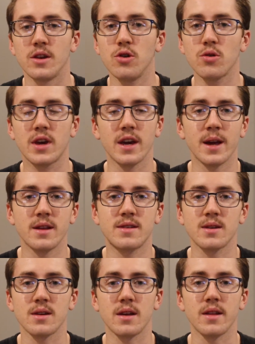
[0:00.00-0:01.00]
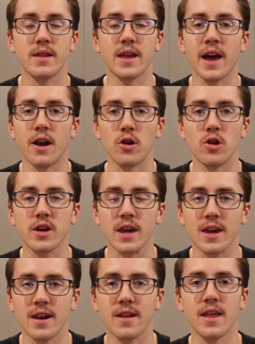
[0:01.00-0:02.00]
new kids that are
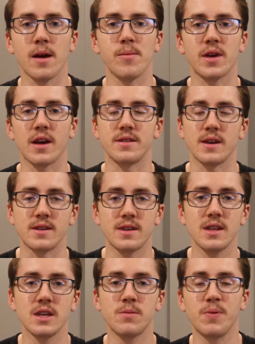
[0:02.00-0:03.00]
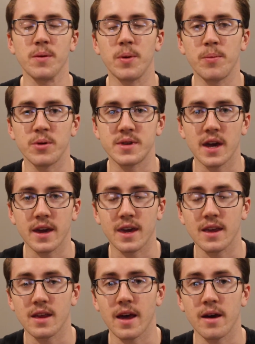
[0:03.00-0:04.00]
looking into them because they see these big people
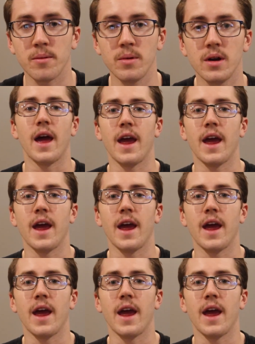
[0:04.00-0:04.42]
taking them,